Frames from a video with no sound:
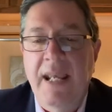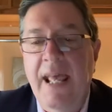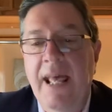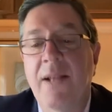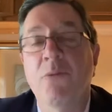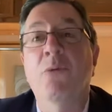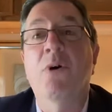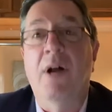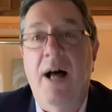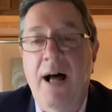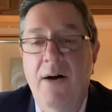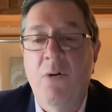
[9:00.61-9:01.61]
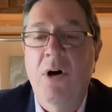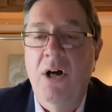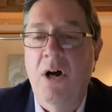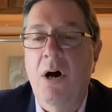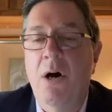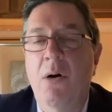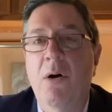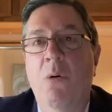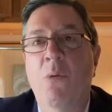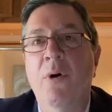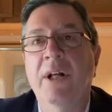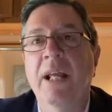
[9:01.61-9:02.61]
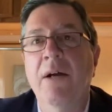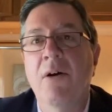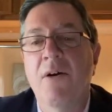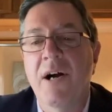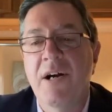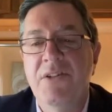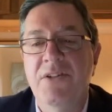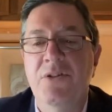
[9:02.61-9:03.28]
and we're working hard